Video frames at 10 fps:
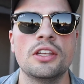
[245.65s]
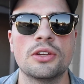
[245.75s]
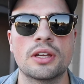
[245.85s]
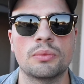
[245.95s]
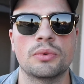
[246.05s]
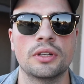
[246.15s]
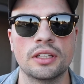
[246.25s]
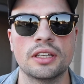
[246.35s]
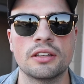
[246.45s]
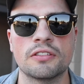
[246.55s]
you can
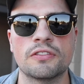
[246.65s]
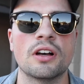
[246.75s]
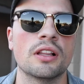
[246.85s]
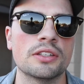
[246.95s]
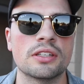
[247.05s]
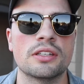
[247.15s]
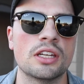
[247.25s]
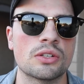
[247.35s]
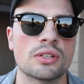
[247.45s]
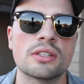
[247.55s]
really fall into
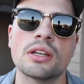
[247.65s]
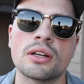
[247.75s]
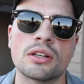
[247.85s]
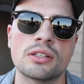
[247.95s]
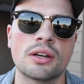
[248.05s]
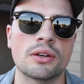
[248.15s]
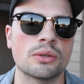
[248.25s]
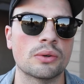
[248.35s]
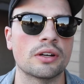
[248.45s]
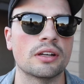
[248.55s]
dangerous ter
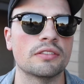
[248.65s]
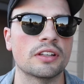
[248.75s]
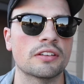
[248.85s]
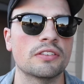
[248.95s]
territory of like